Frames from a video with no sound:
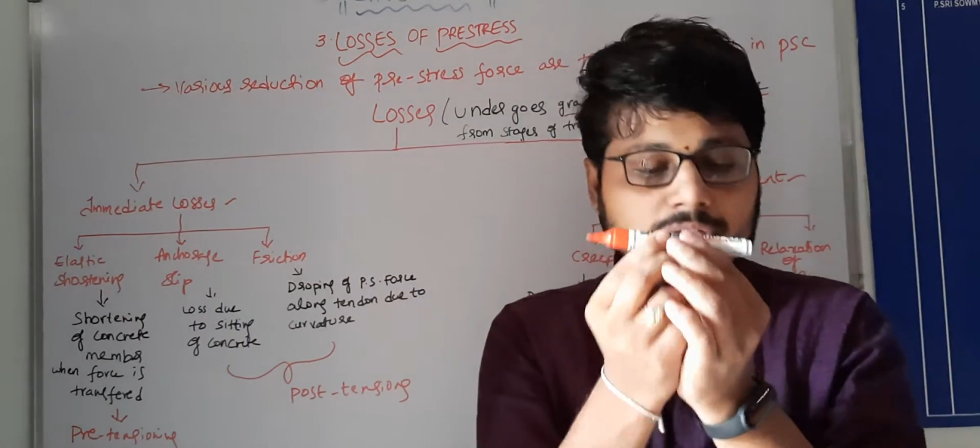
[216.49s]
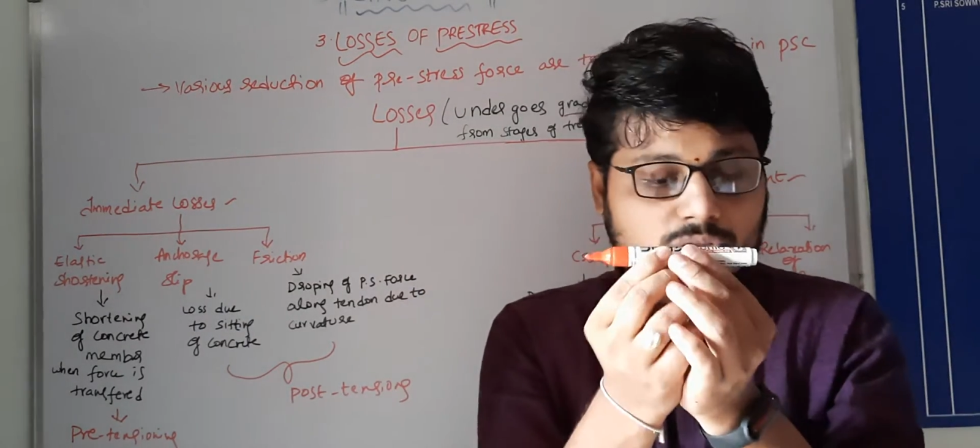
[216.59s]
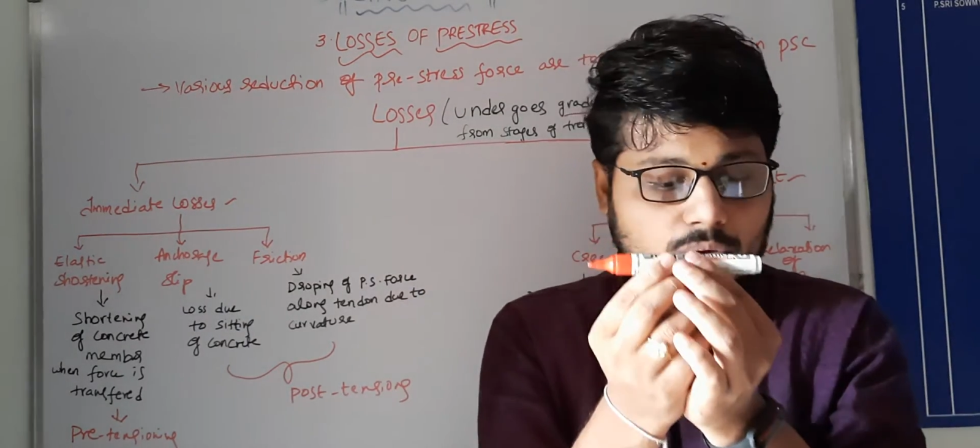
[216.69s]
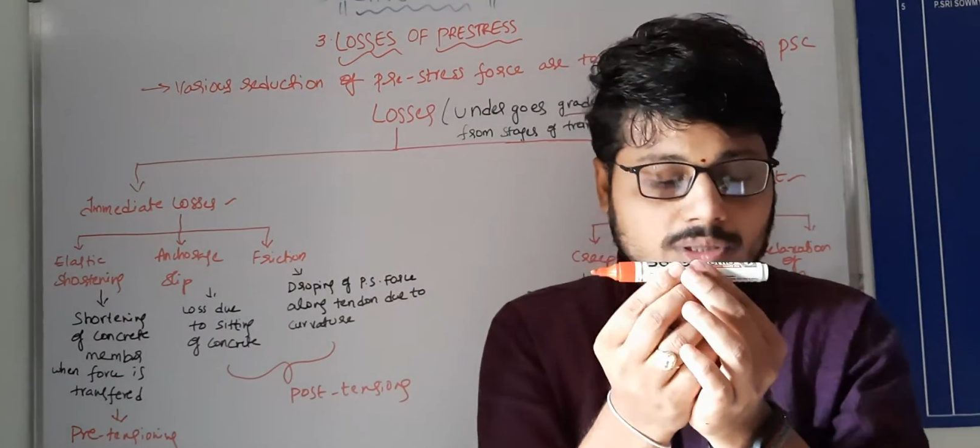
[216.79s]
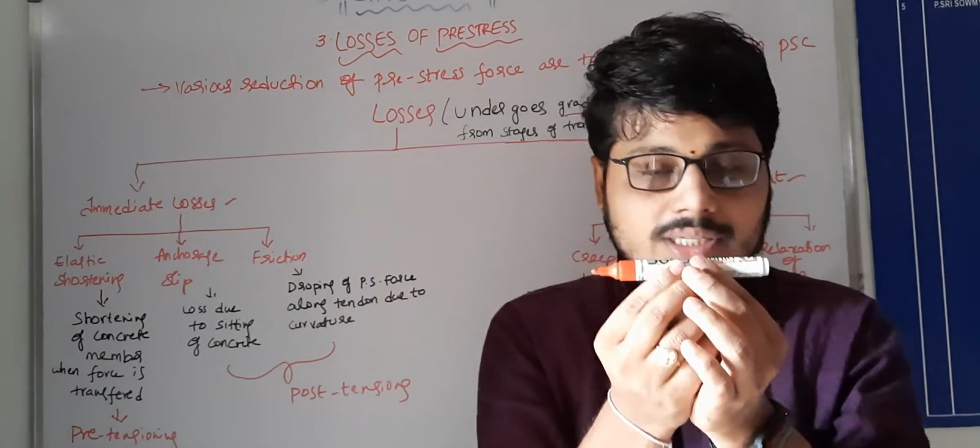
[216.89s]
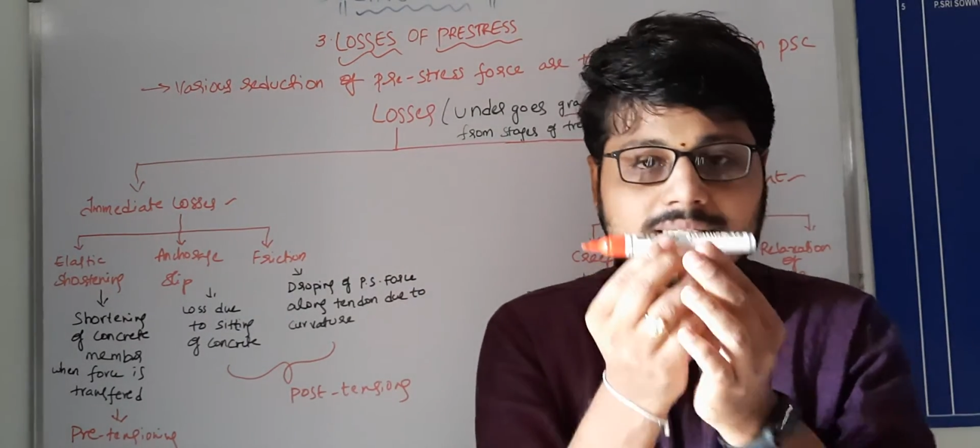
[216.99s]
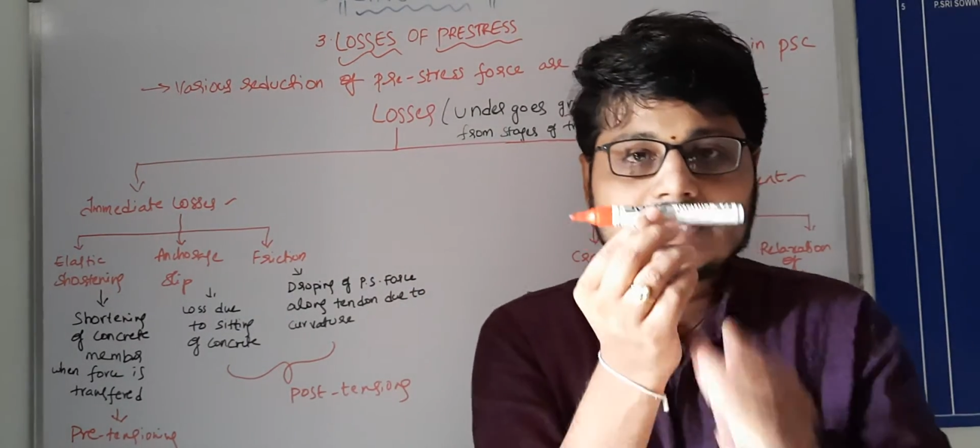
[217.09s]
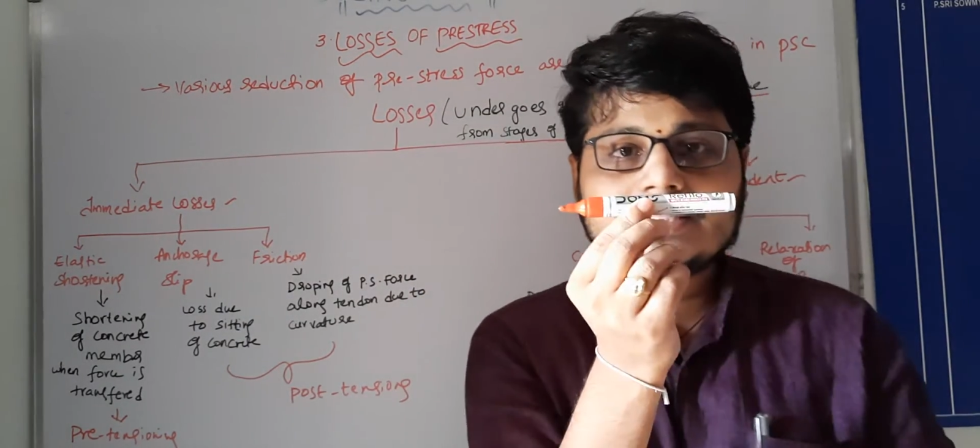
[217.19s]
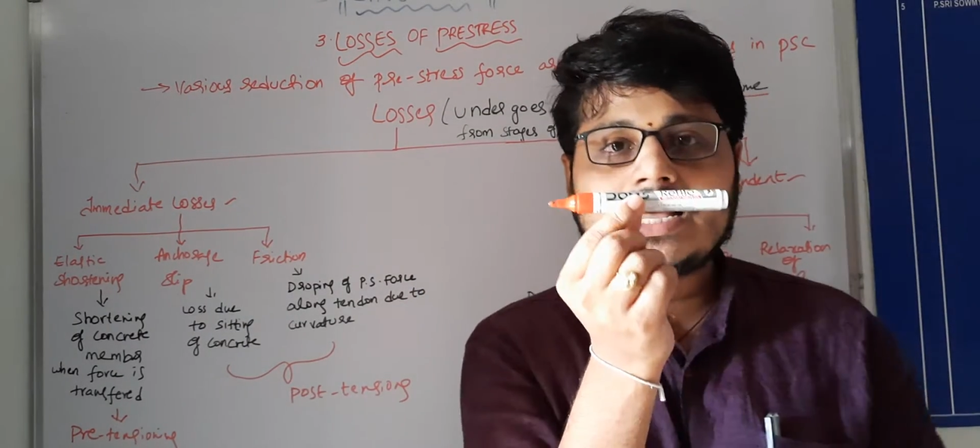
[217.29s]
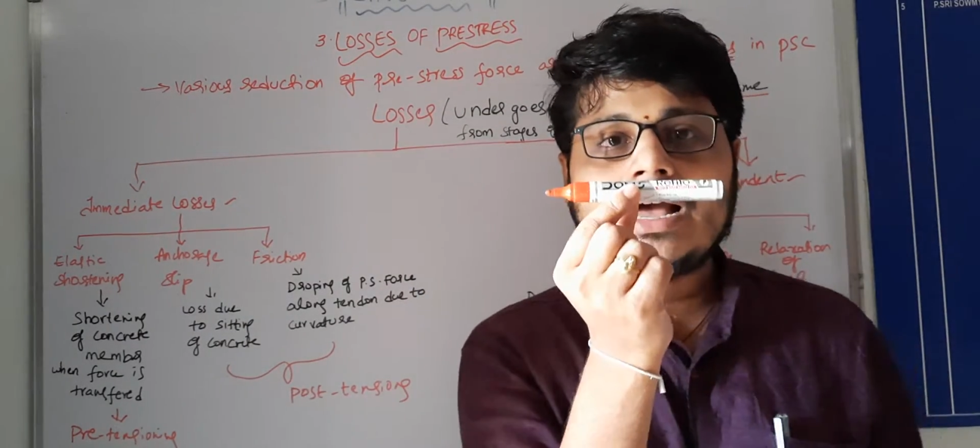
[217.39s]
so this
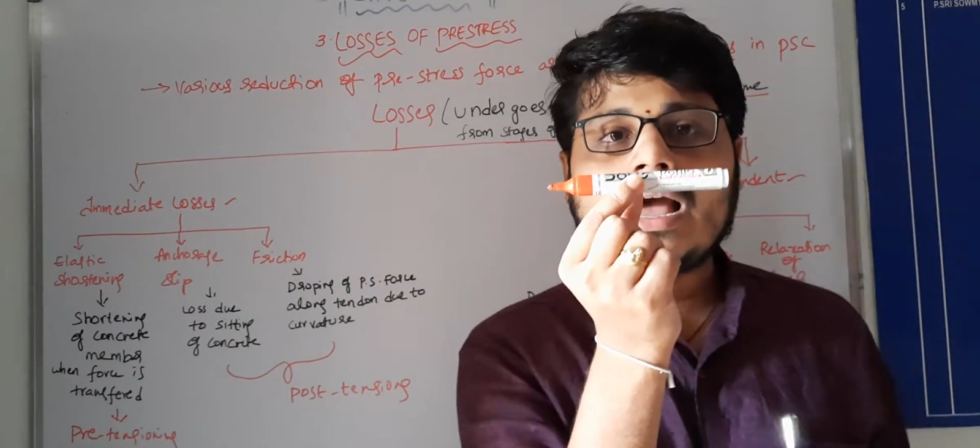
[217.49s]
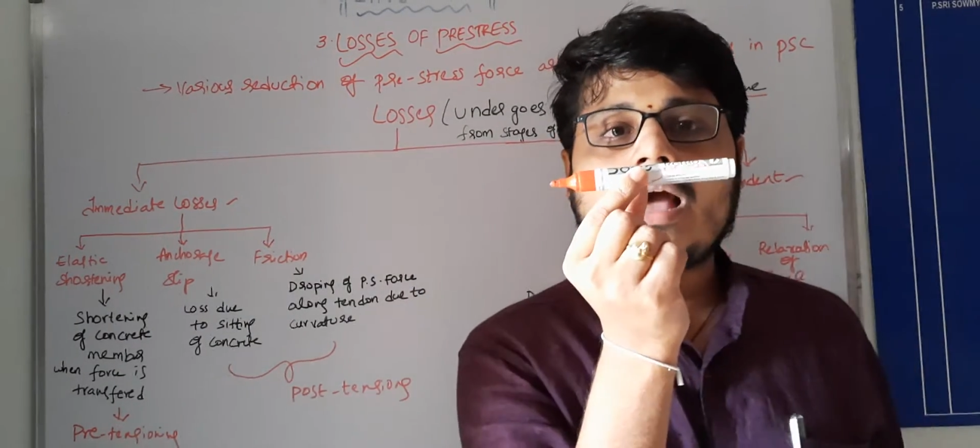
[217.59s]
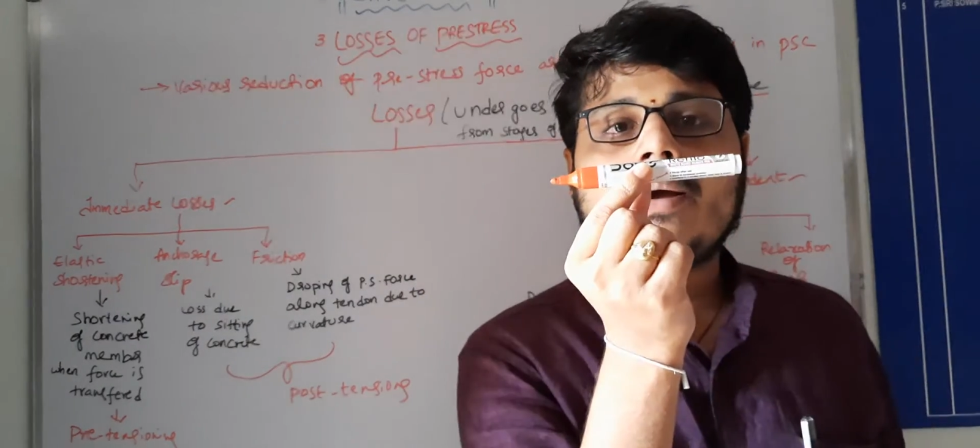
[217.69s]
is the